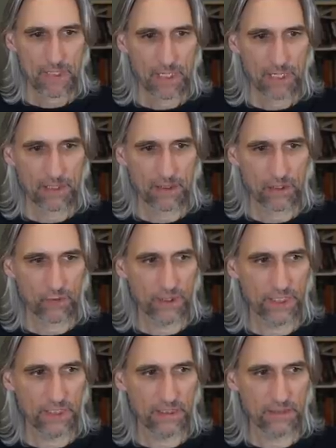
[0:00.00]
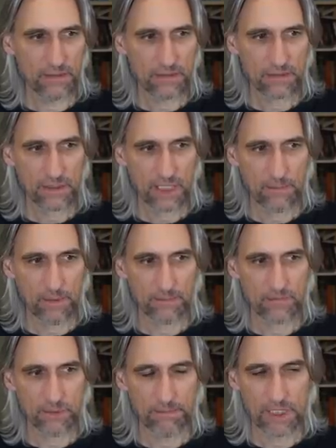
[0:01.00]
And the queen came
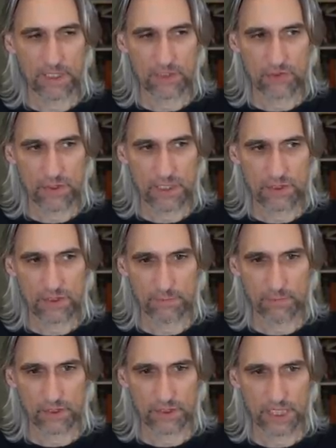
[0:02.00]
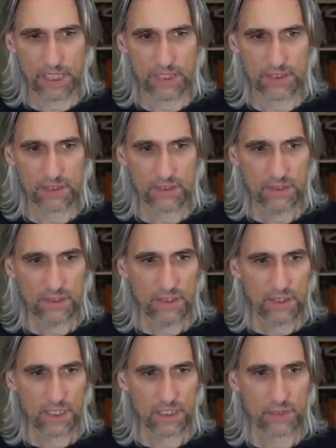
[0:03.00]
up to b three to blockade.
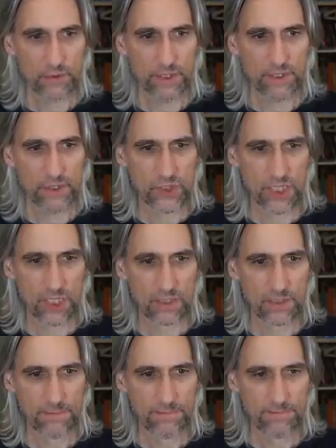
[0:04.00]
And queen check.